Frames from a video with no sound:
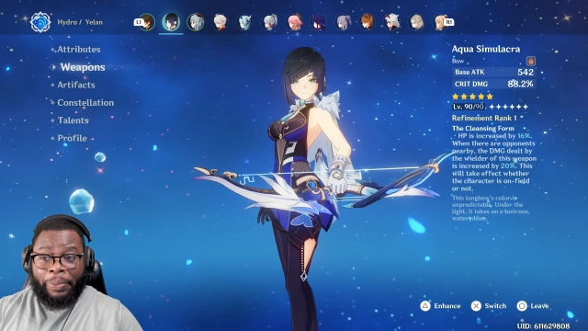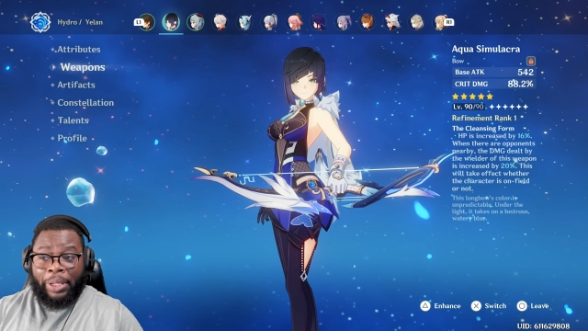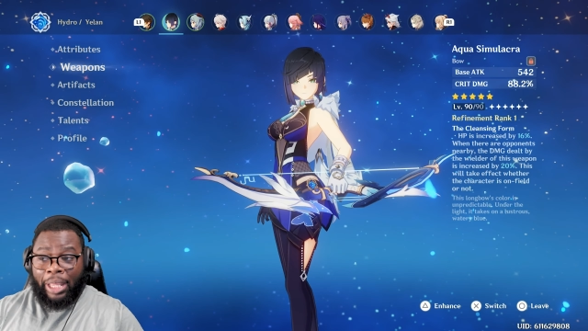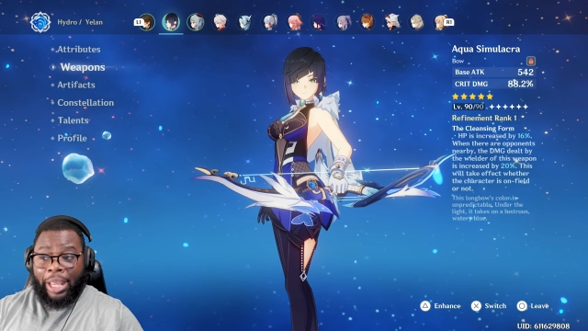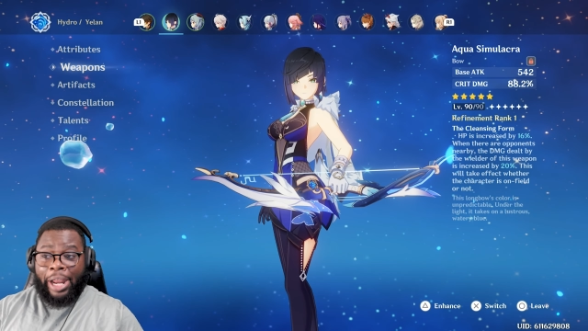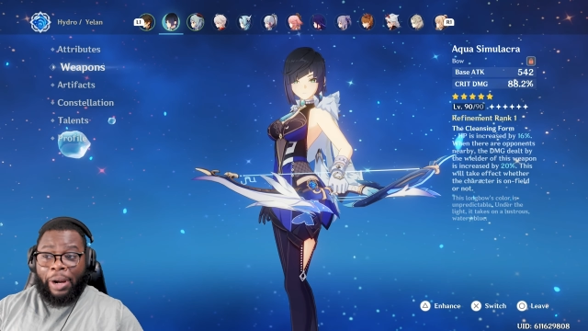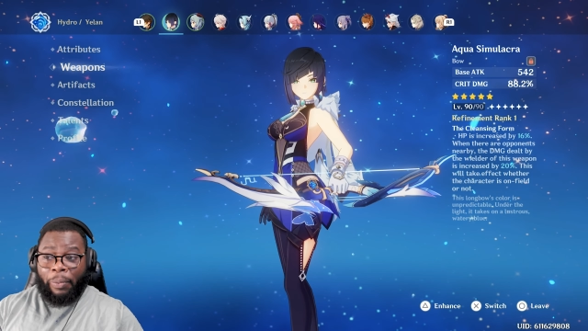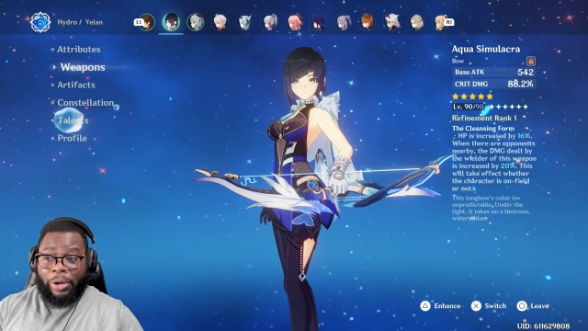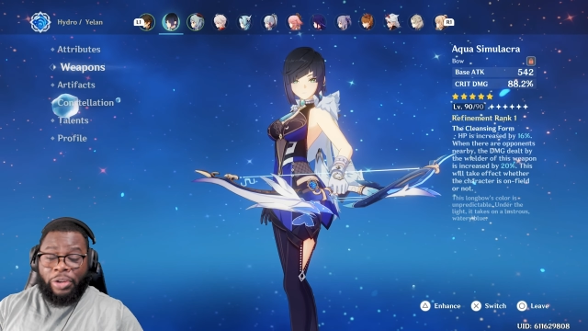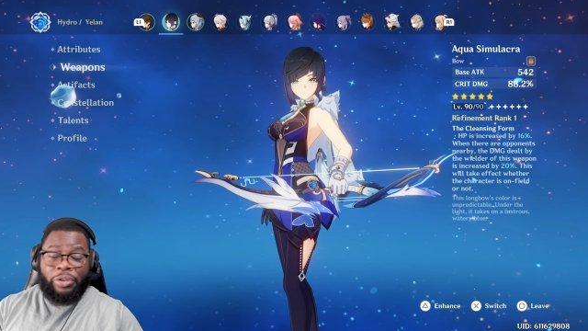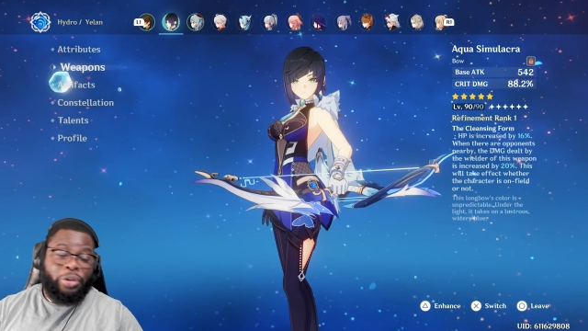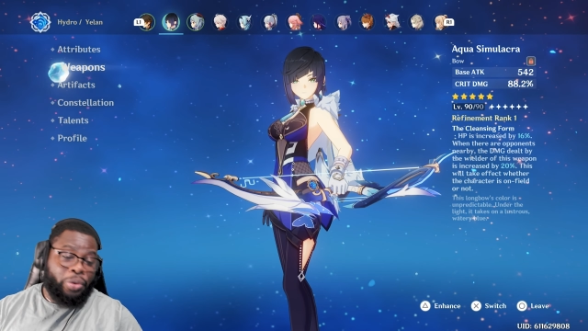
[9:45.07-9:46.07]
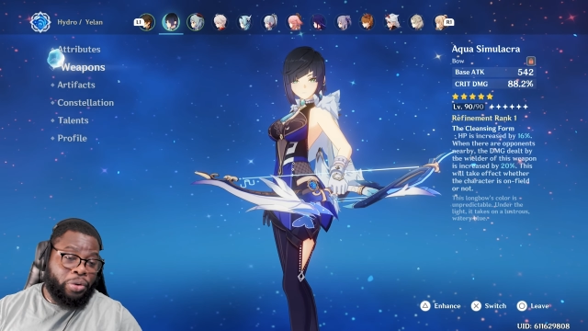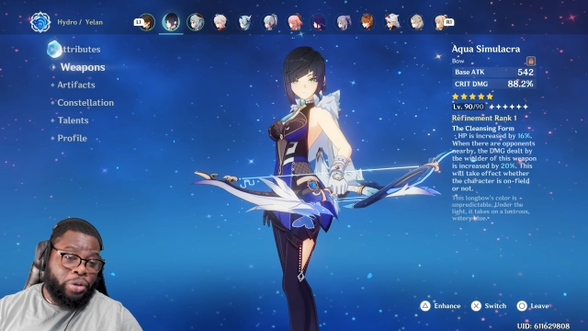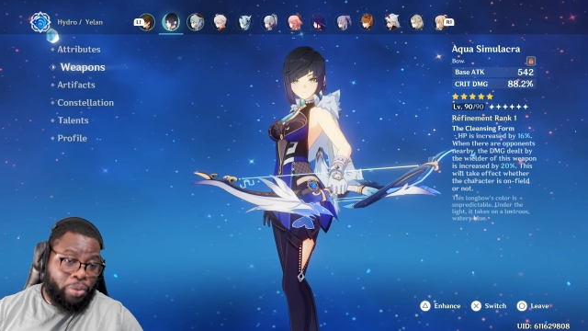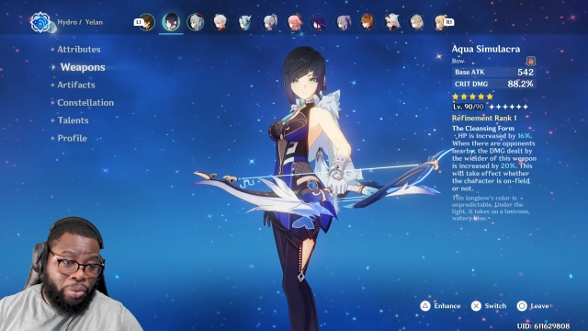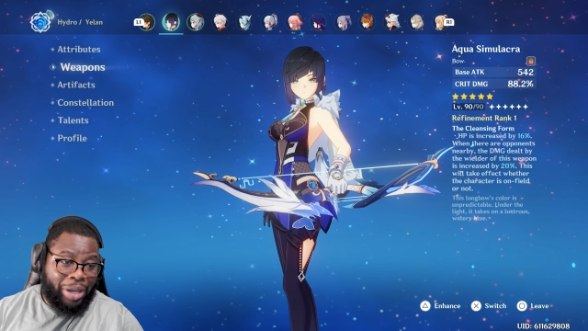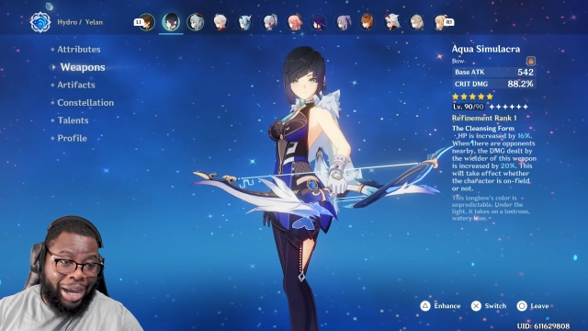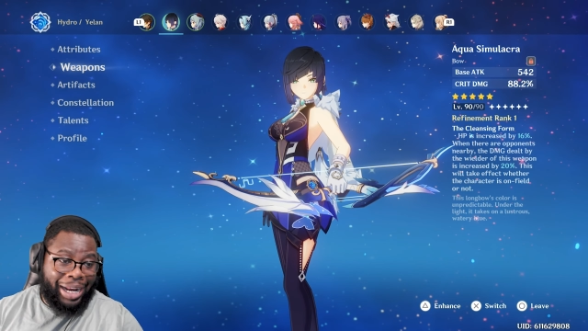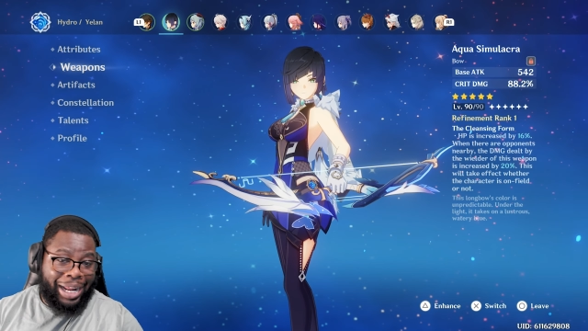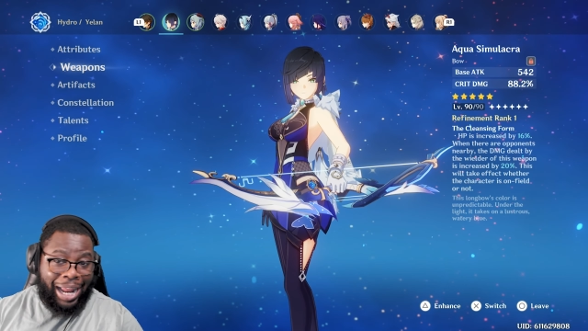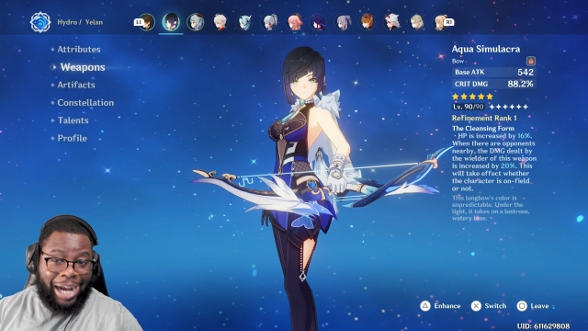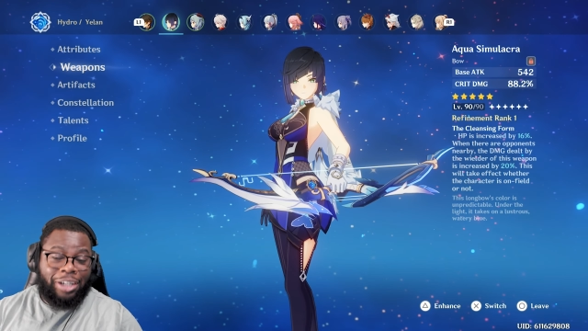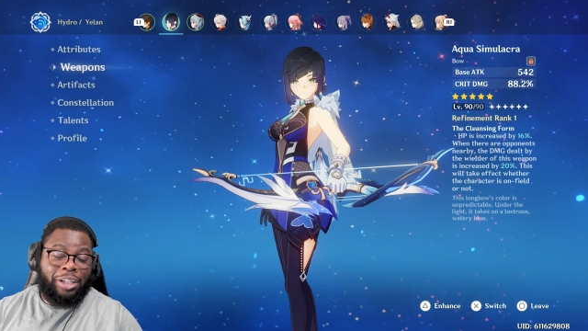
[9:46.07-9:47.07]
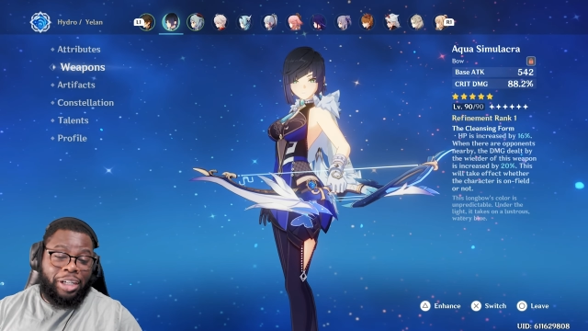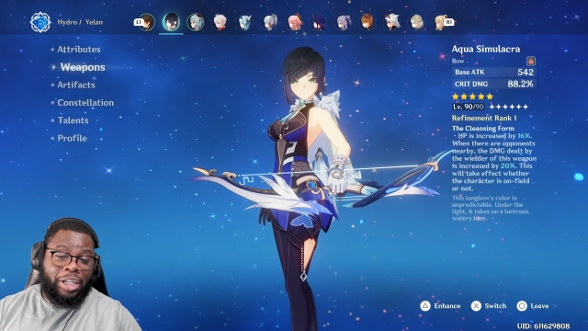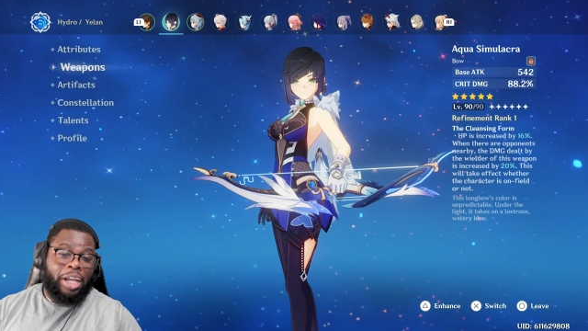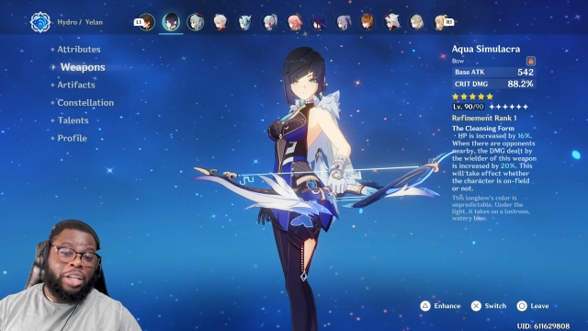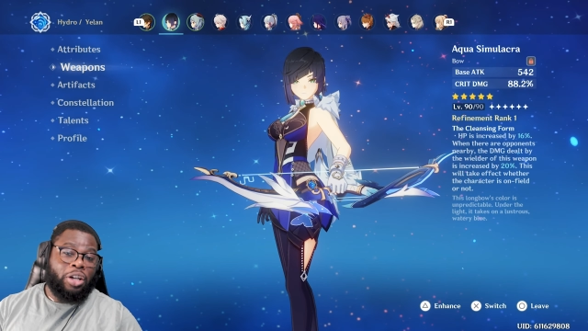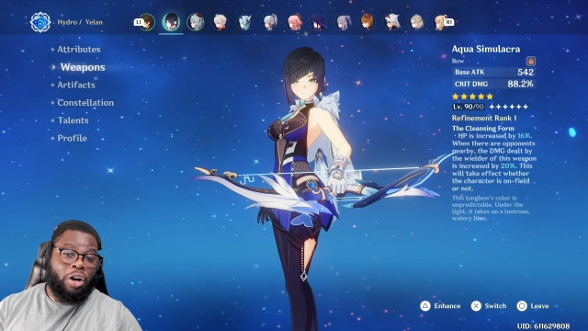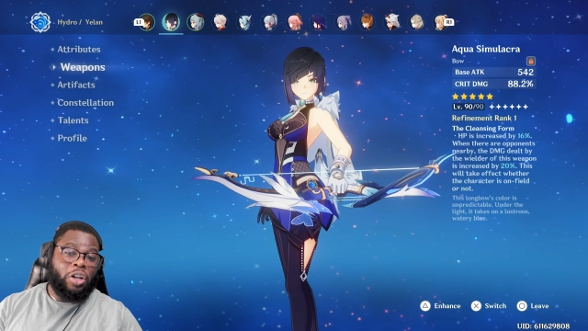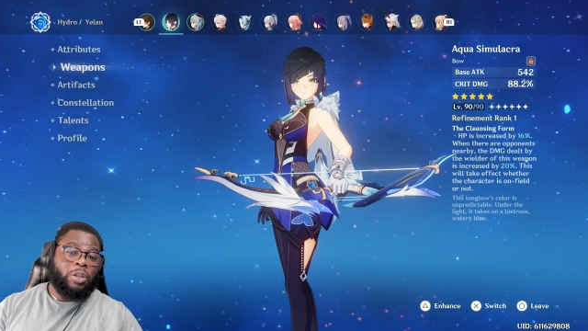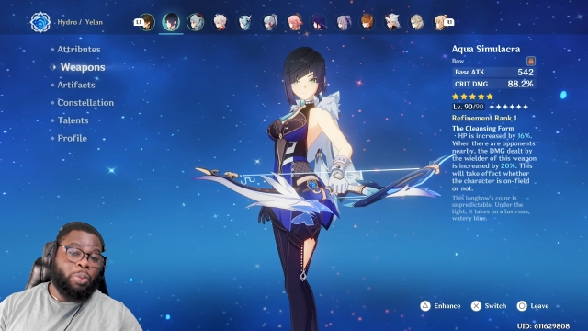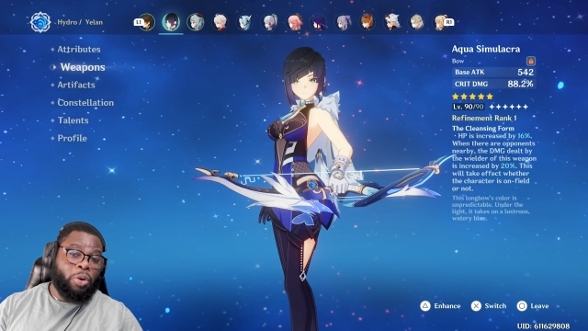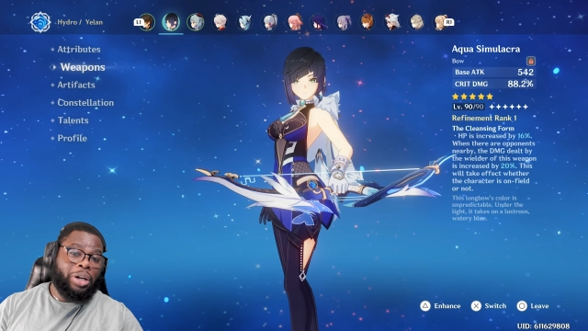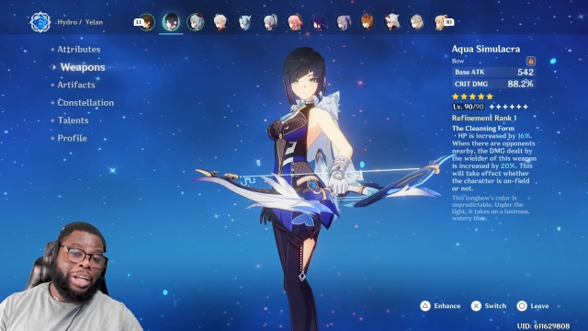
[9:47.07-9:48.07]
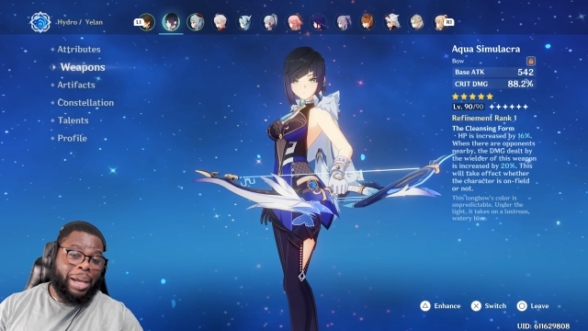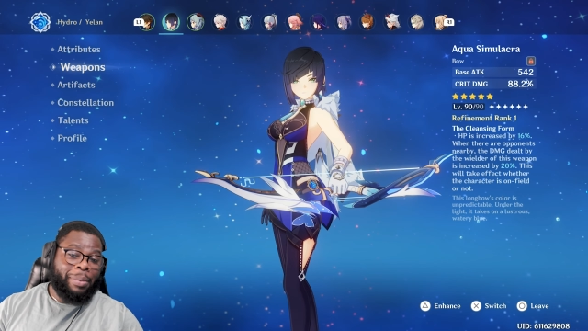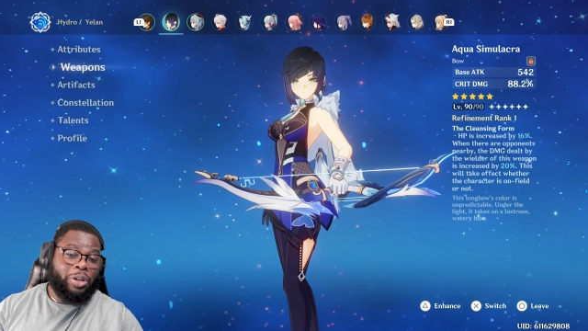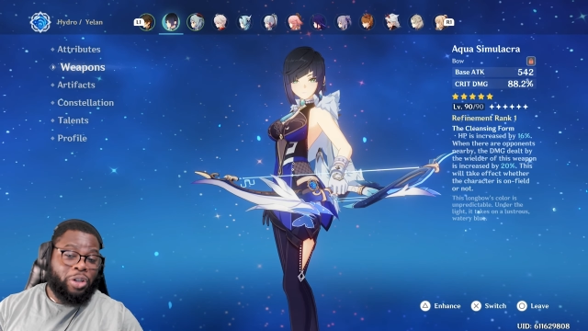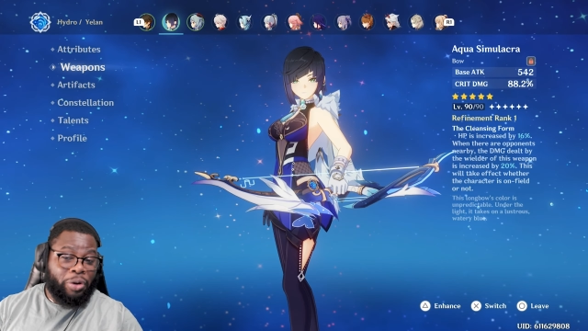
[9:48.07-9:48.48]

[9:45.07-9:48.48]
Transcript: And when you do do that, it actually does cause more damage.